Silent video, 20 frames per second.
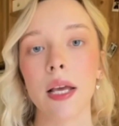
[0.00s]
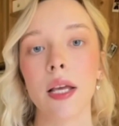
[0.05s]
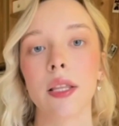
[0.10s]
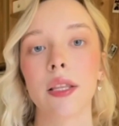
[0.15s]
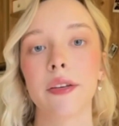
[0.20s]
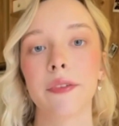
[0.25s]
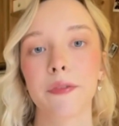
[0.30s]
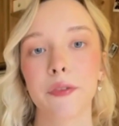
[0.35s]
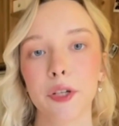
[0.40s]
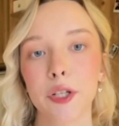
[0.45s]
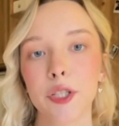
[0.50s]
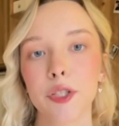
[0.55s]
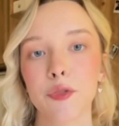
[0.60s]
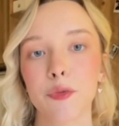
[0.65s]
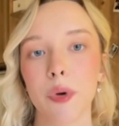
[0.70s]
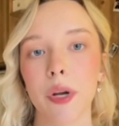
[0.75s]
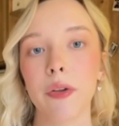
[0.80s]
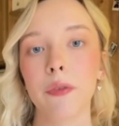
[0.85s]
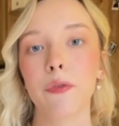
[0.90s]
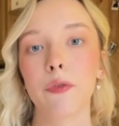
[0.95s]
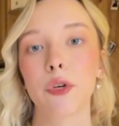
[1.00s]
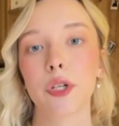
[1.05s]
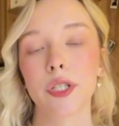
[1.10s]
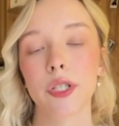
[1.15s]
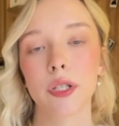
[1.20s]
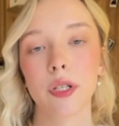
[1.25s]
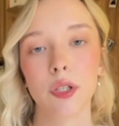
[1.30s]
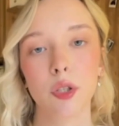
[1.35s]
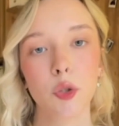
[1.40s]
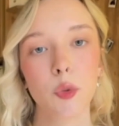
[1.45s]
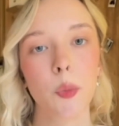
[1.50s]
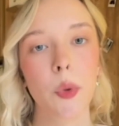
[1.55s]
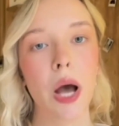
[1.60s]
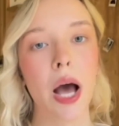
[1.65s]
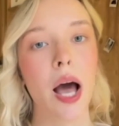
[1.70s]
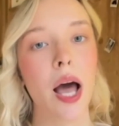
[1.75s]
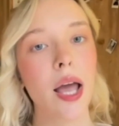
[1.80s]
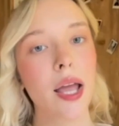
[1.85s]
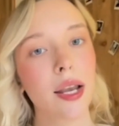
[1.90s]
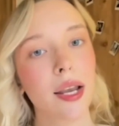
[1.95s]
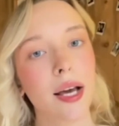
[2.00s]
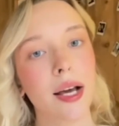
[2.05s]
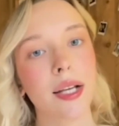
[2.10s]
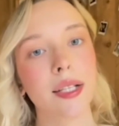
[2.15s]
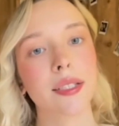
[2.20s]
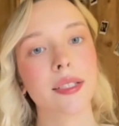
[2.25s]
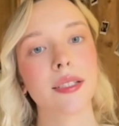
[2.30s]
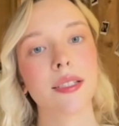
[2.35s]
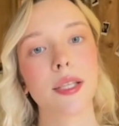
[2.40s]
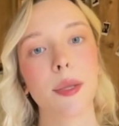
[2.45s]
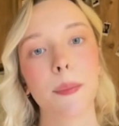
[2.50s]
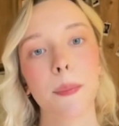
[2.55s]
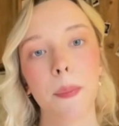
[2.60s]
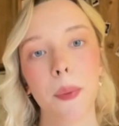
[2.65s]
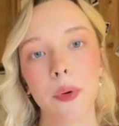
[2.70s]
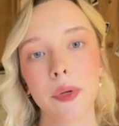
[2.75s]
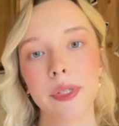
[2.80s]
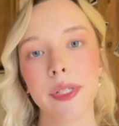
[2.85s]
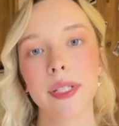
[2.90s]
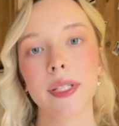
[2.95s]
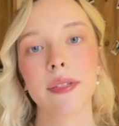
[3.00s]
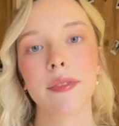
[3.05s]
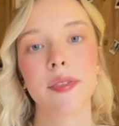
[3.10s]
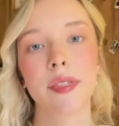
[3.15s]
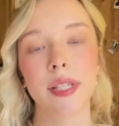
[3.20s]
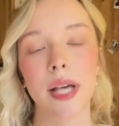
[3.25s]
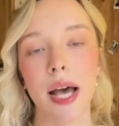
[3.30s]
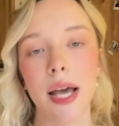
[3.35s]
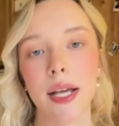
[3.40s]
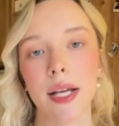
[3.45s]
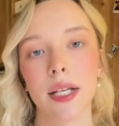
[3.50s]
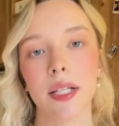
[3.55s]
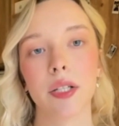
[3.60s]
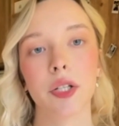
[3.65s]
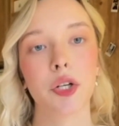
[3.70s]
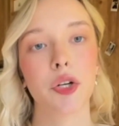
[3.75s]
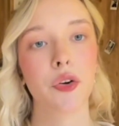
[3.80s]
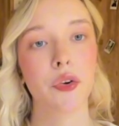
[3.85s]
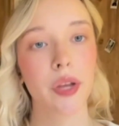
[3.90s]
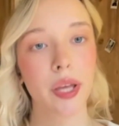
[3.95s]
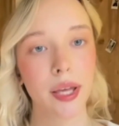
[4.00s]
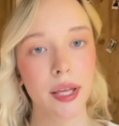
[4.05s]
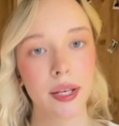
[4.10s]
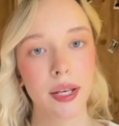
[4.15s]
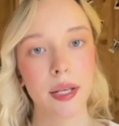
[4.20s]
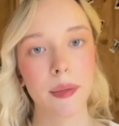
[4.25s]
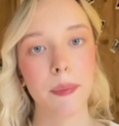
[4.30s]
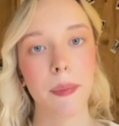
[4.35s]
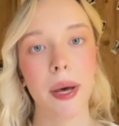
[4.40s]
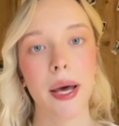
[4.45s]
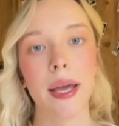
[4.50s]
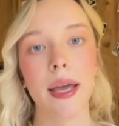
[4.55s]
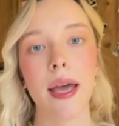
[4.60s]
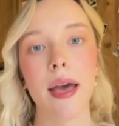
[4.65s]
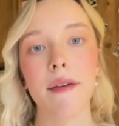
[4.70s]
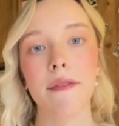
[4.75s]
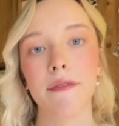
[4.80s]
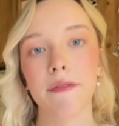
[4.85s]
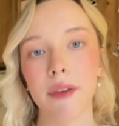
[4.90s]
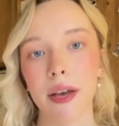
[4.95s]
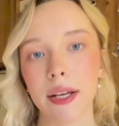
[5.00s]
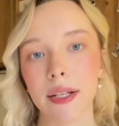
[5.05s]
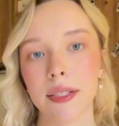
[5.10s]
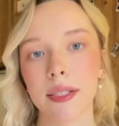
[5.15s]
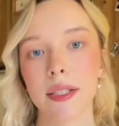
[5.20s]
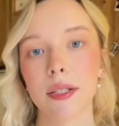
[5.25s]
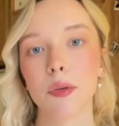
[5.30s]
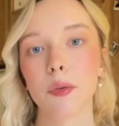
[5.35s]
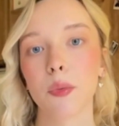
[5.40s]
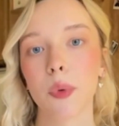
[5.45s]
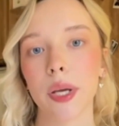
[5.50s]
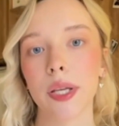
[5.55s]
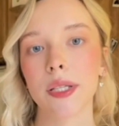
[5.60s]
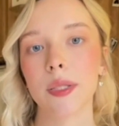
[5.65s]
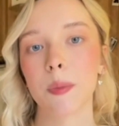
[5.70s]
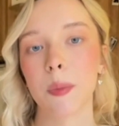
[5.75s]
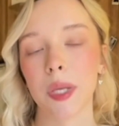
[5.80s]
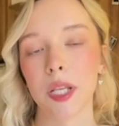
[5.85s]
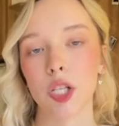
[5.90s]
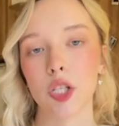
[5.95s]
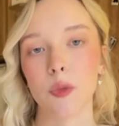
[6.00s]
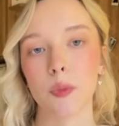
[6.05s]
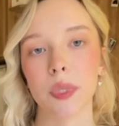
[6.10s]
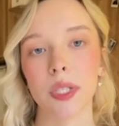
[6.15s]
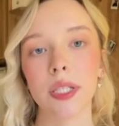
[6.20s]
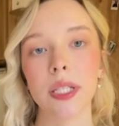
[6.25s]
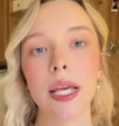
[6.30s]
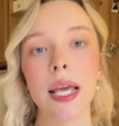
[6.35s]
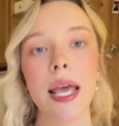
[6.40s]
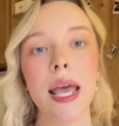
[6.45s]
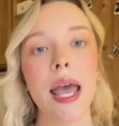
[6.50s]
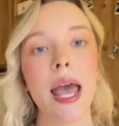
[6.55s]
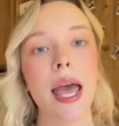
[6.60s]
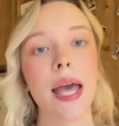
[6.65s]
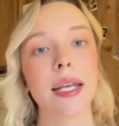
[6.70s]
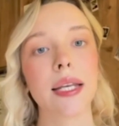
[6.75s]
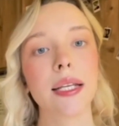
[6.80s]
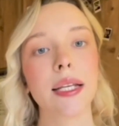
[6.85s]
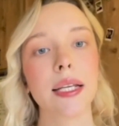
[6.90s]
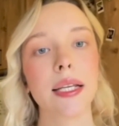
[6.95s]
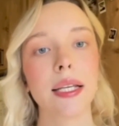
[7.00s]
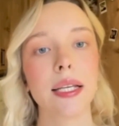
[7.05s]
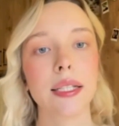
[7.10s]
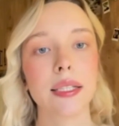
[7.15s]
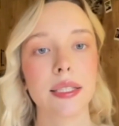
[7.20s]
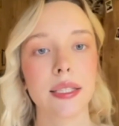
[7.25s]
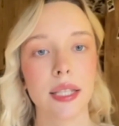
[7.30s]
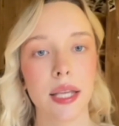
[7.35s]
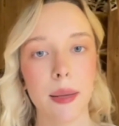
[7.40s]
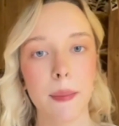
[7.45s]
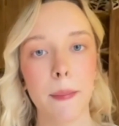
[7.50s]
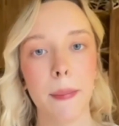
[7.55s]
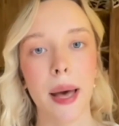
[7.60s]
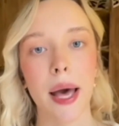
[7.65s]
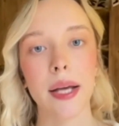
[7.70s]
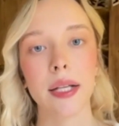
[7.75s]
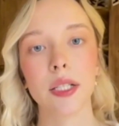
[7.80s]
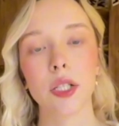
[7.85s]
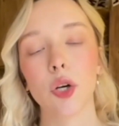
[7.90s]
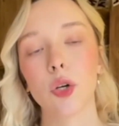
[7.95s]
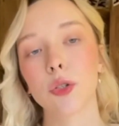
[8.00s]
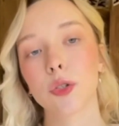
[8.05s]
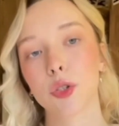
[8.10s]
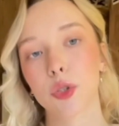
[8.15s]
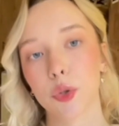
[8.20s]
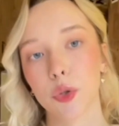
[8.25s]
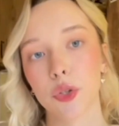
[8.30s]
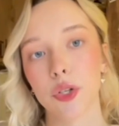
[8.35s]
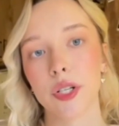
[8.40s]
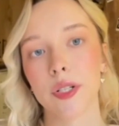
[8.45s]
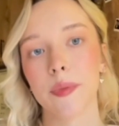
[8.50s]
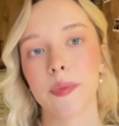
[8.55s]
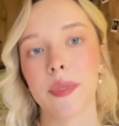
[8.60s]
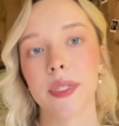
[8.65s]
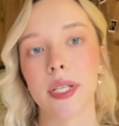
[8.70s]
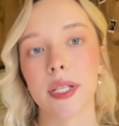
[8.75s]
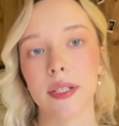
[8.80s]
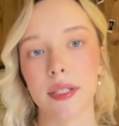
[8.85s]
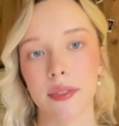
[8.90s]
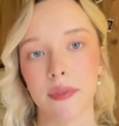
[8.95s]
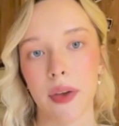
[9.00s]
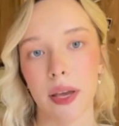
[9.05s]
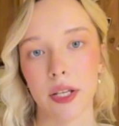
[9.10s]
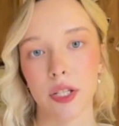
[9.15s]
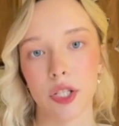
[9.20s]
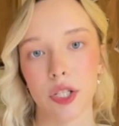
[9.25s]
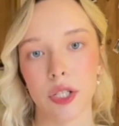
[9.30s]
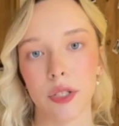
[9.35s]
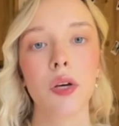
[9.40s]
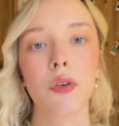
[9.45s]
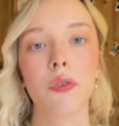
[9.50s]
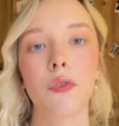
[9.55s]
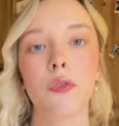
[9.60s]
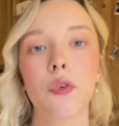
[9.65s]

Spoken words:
The first reinforcing loop highlights the positive cycle created by effective waste management and its impact on tourism satisfaction.